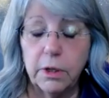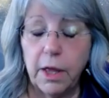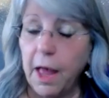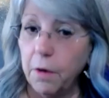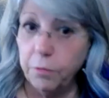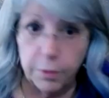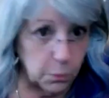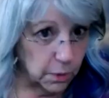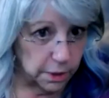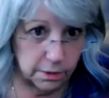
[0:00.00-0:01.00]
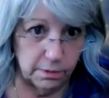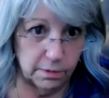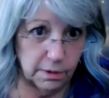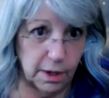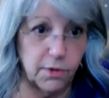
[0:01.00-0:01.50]
everyone
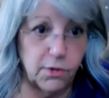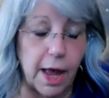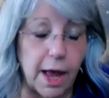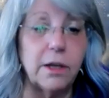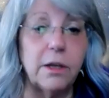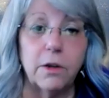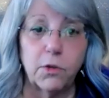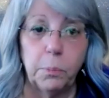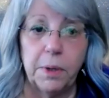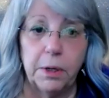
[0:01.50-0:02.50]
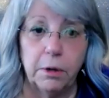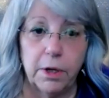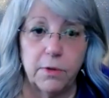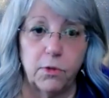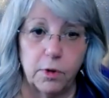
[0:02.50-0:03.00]
has had an
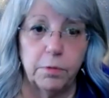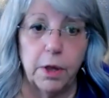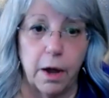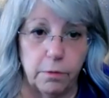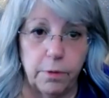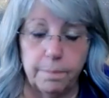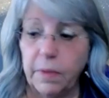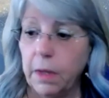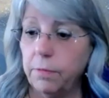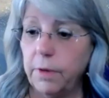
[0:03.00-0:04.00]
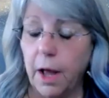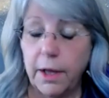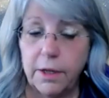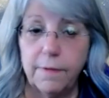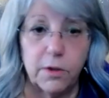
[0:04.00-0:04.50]
experience of love. If
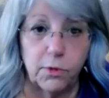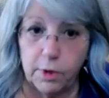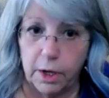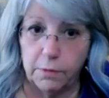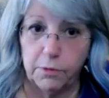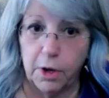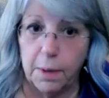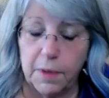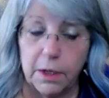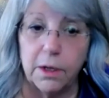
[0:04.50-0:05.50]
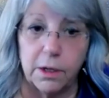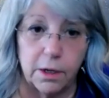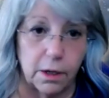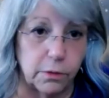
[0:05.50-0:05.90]
not in this lifetime, then in another